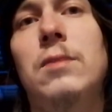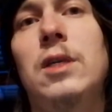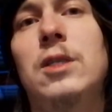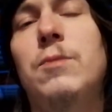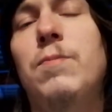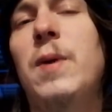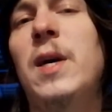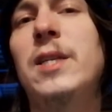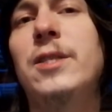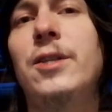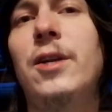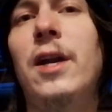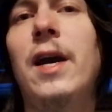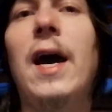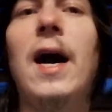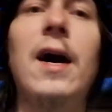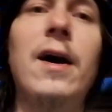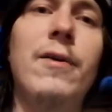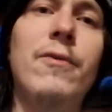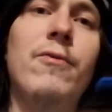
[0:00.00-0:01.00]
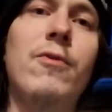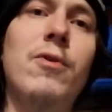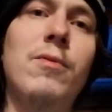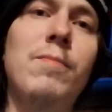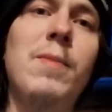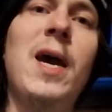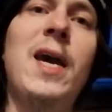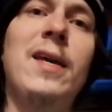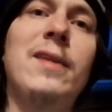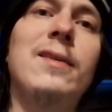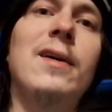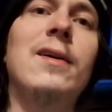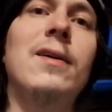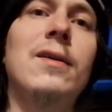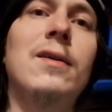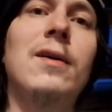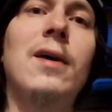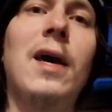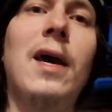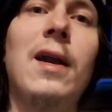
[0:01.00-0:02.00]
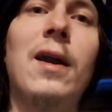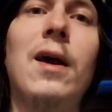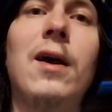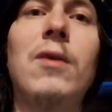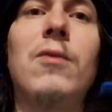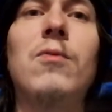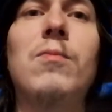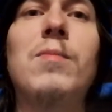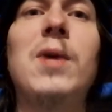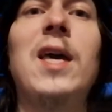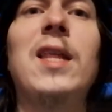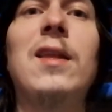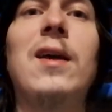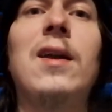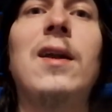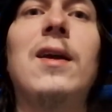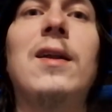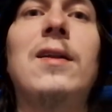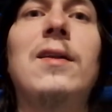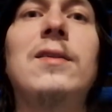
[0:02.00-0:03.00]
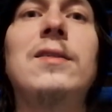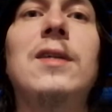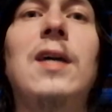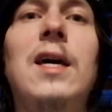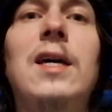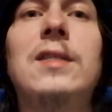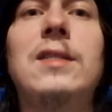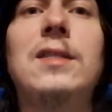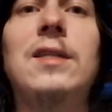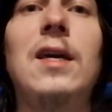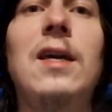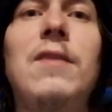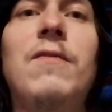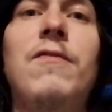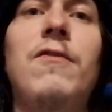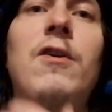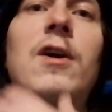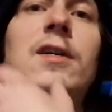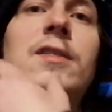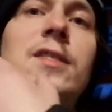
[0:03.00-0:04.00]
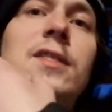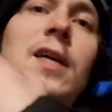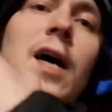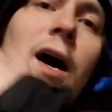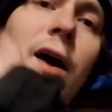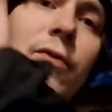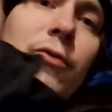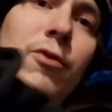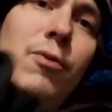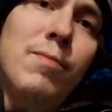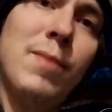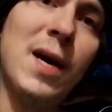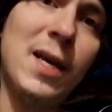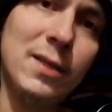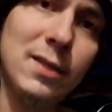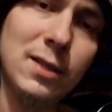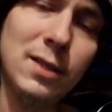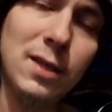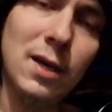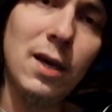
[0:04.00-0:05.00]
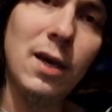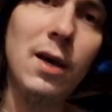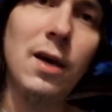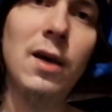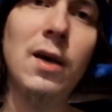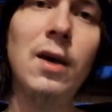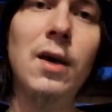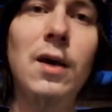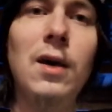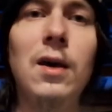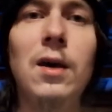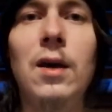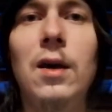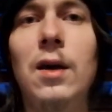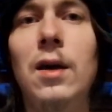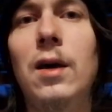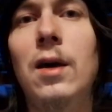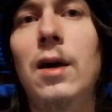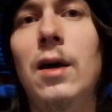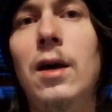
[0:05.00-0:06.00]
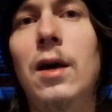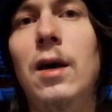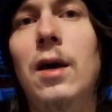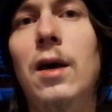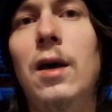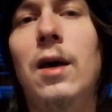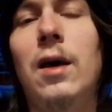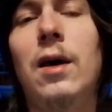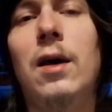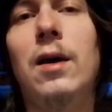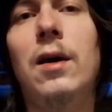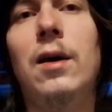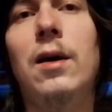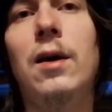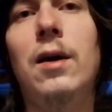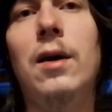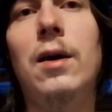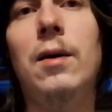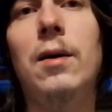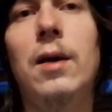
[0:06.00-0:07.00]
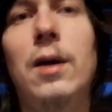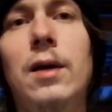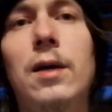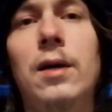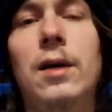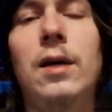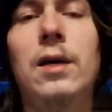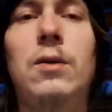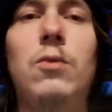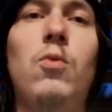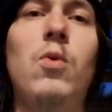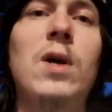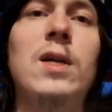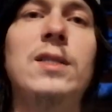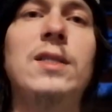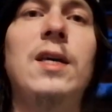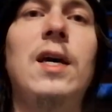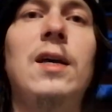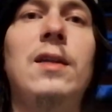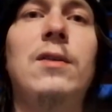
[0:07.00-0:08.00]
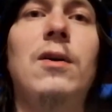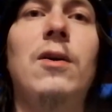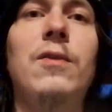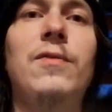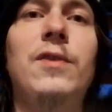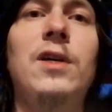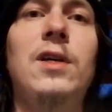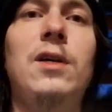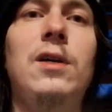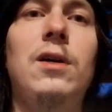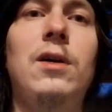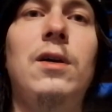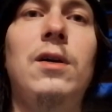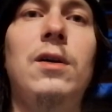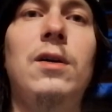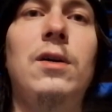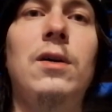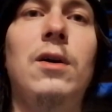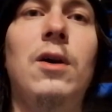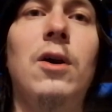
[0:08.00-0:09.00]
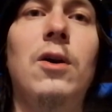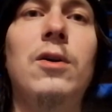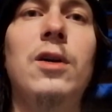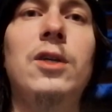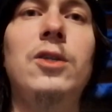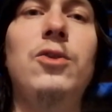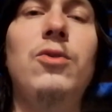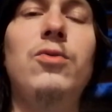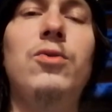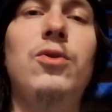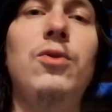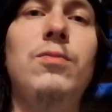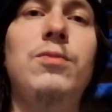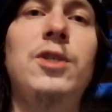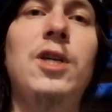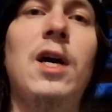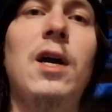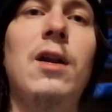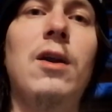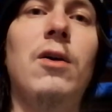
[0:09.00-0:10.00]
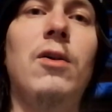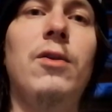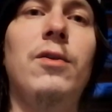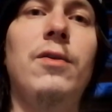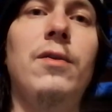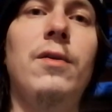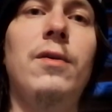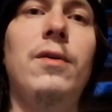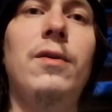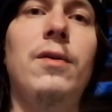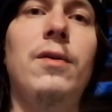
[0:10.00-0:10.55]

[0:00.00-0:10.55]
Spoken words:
especially Iron Maiden, and Iron Maiden has influenced other bands. One said on a YouTube channel,